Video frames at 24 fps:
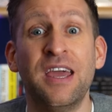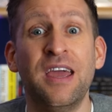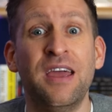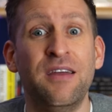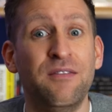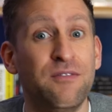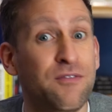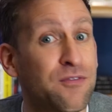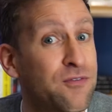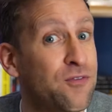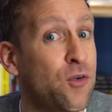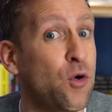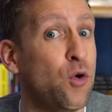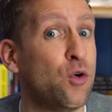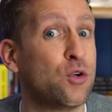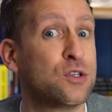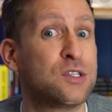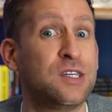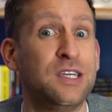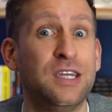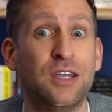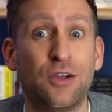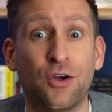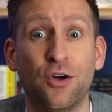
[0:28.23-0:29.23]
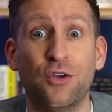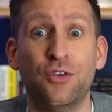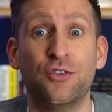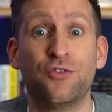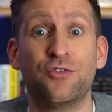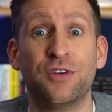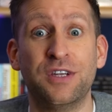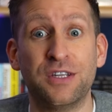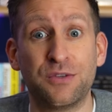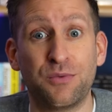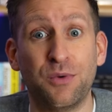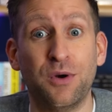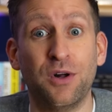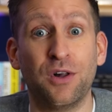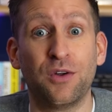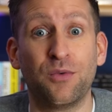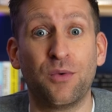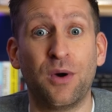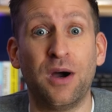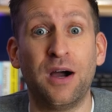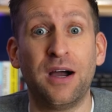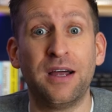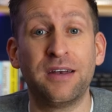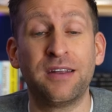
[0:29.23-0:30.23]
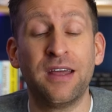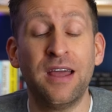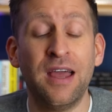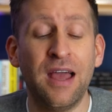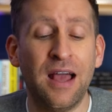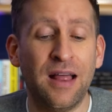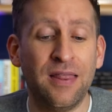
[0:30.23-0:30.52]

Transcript: in 40 countries worldwide,